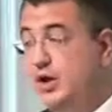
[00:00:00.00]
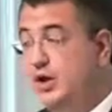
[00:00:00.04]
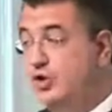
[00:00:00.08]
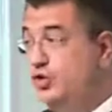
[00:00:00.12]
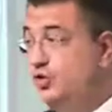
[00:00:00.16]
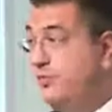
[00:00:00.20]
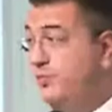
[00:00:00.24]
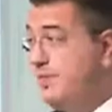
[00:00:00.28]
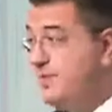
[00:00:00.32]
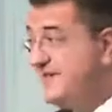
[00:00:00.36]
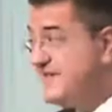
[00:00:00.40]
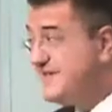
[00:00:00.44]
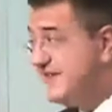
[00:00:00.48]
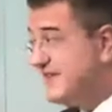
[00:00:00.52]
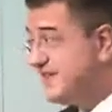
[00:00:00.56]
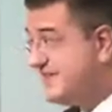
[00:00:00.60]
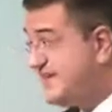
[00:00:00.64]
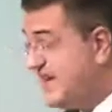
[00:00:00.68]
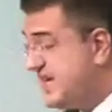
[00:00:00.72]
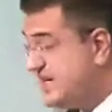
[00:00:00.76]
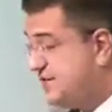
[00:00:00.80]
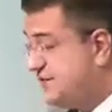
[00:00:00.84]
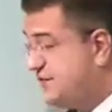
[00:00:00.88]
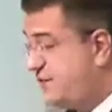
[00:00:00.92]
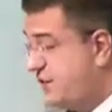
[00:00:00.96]
To be
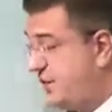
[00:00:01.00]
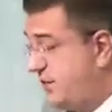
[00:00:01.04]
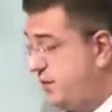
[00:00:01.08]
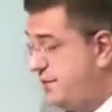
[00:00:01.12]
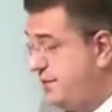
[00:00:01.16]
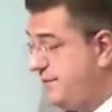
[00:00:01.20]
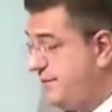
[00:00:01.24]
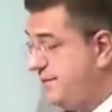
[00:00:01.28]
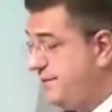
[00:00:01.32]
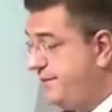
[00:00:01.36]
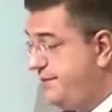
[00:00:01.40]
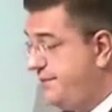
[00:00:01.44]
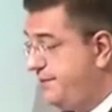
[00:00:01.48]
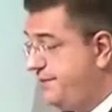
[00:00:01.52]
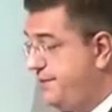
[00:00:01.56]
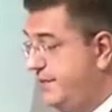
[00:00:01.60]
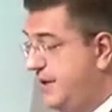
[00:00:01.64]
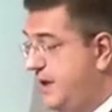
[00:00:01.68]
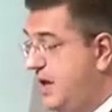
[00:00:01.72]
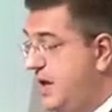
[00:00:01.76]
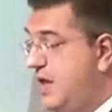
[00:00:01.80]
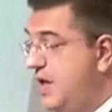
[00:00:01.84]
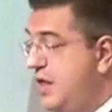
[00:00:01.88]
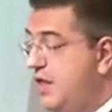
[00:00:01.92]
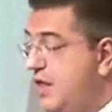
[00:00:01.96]
successful,
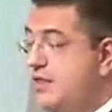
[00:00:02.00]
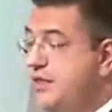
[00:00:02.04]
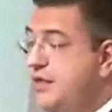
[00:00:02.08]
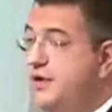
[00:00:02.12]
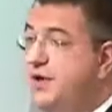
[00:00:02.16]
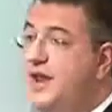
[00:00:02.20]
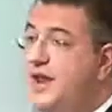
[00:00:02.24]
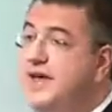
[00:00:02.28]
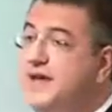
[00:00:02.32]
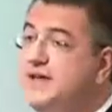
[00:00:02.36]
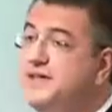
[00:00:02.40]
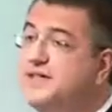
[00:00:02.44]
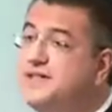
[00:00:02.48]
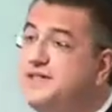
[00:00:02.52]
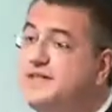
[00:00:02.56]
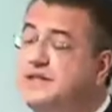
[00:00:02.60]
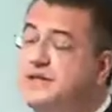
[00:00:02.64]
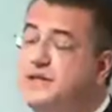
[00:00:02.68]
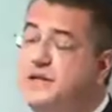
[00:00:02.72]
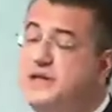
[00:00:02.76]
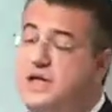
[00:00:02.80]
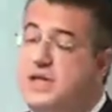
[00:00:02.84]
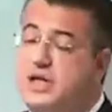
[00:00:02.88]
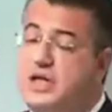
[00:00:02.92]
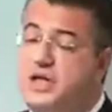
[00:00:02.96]
the next
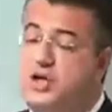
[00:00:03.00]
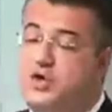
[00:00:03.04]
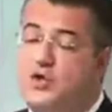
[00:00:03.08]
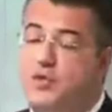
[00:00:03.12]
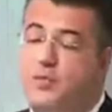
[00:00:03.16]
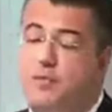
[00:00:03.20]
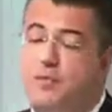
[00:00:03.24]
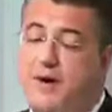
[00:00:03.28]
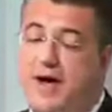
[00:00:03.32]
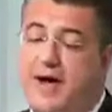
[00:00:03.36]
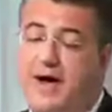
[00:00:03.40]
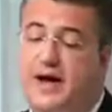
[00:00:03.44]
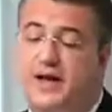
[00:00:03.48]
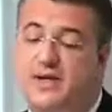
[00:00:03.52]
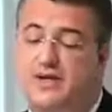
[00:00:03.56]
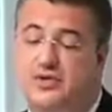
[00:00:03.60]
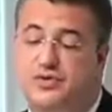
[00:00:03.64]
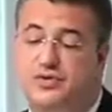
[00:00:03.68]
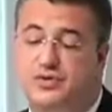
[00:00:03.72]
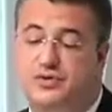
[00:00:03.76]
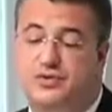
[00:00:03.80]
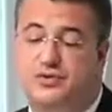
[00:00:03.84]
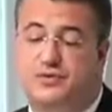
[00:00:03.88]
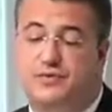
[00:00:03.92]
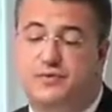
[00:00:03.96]
EU
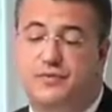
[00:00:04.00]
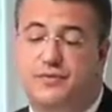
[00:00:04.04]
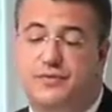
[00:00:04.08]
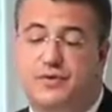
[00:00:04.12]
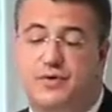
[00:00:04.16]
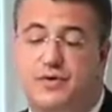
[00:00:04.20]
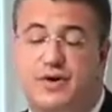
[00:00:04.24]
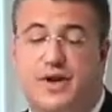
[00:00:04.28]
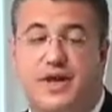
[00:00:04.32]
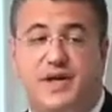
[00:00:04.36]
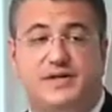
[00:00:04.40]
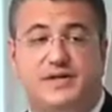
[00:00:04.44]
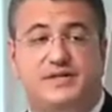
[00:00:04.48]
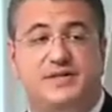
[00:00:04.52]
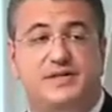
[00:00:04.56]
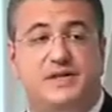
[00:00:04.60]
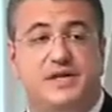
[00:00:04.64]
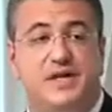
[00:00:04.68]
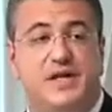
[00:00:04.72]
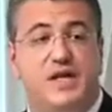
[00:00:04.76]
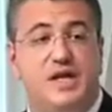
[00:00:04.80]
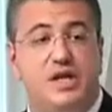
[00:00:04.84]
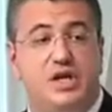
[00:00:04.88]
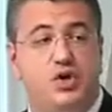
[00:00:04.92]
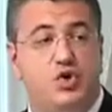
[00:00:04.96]
package, the next
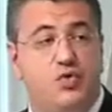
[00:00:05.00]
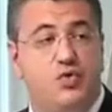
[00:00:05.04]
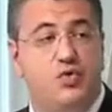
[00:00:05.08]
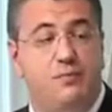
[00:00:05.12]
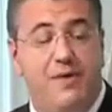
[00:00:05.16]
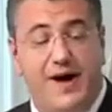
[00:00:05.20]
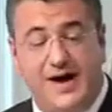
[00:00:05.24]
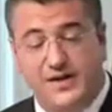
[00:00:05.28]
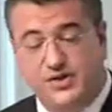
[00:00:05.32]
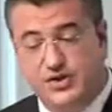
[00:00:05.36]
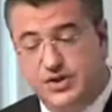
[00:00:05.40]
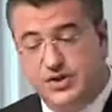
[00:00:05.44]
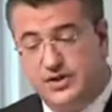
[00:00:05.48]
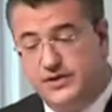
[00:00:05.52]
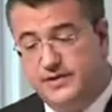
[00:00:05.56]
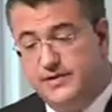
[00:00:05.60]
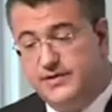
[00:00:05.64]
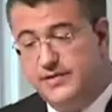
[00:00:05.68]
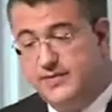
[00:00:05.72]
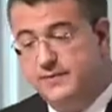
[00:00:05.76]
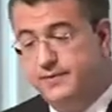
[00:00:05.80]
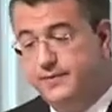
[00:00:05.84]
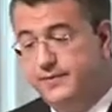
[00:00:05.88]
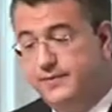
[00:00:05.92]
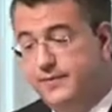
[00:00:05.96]
EU budget,
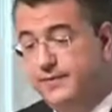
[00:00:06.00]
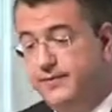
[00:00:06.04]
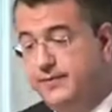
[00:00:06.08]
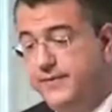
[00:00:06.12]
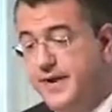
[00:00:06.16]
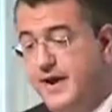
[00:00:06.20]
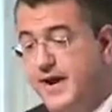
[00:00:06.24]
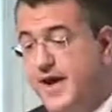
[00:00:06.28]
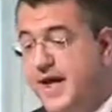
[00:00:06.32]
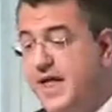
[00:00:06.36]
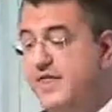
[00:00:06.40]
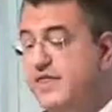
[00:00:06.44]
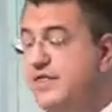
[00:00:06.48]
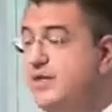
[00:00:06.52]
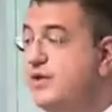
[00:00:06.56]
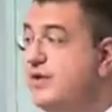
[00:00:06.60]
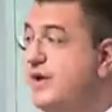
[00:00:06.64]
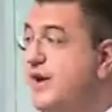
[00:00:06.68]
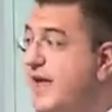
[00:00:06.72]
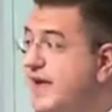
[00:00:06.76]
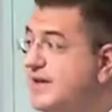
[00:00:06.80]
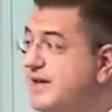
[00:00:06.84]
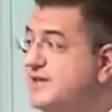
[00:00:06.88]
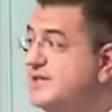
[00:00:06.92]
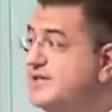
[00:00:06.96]
and the
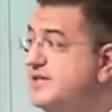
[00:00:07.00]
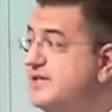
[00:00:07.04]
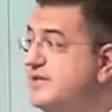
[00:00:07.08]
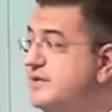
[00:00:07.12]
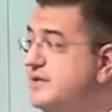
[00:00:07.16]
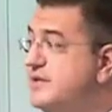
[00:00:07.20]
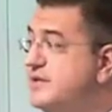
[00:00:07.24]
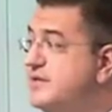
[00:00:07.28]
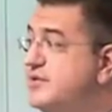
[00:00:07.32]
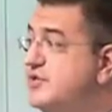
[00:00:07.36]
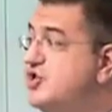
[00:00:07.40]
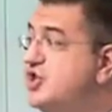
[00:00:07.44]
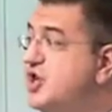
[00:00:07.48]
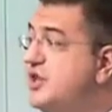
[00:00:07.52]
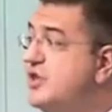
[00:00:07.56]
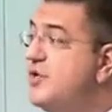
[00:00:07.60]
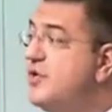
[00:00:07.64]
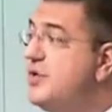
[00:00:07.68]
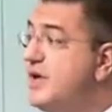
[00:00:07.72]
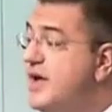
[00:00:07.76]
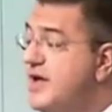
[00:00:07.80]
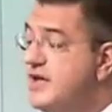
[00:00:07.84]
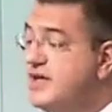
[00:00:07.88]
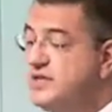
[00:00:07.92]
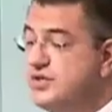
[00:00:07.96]
next
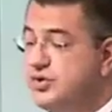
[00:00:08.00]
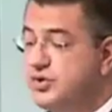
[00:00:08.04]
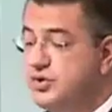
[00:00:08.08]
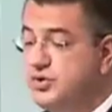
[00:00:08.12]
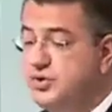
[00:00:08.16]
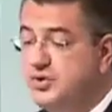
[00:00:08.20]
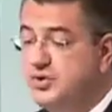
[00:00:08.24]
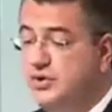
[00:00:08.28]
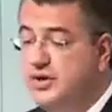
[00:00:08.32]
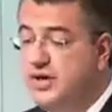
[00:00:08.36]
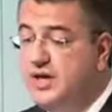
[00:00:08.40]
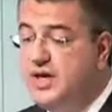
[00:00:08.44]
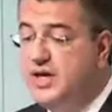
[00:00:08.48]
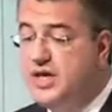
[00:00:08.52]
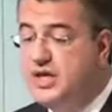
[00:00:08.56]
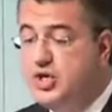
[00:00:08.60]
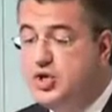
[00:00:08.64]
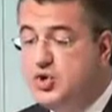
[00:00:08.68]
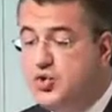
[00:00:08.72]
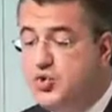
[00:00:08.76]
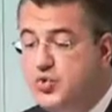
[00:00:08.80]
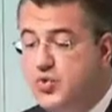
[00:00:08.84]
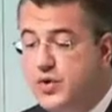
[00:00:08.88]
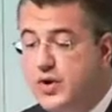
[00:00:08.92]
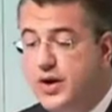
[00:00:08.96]
generation
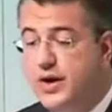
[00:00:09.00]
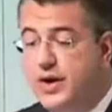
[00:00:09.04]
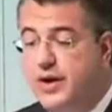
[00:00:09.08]
EU